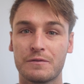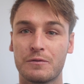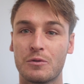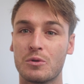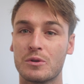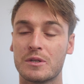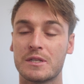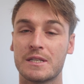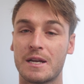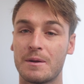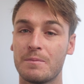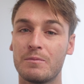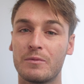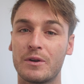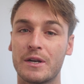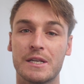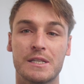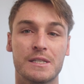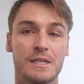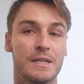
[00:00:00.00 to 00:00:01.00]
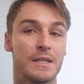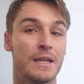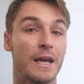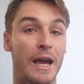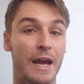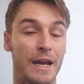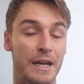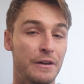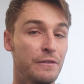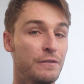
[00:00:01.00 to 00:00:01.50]
For some reason, the
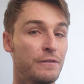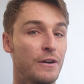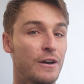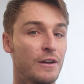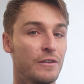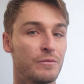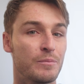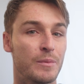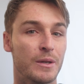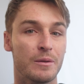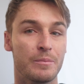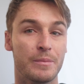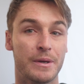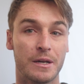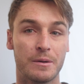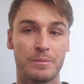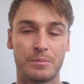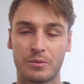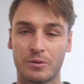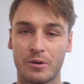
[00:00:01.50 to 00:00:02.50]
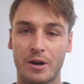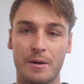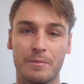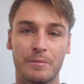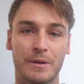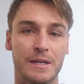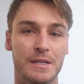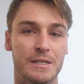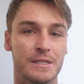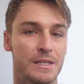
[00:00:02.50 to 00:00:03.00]
85mm
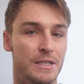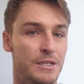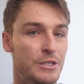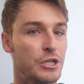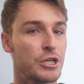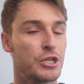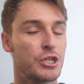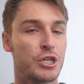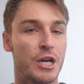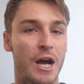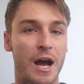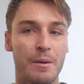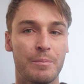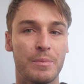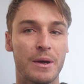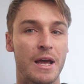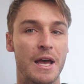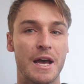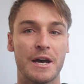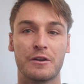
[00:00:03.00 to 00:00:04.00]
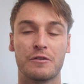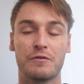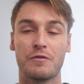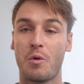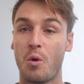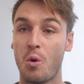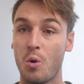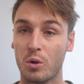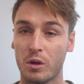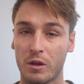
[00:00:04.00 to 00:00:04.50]
prime lens is sharper out of
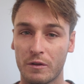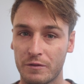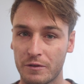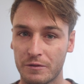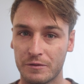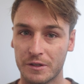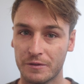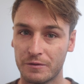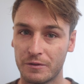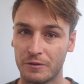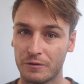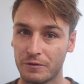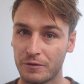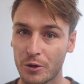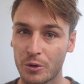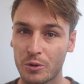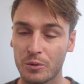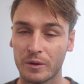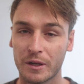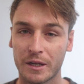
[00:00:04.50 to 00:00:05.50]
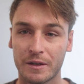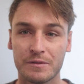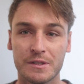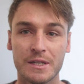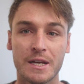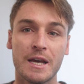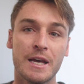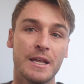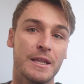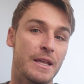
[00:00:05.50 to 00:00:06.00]
all of the different focal lengths,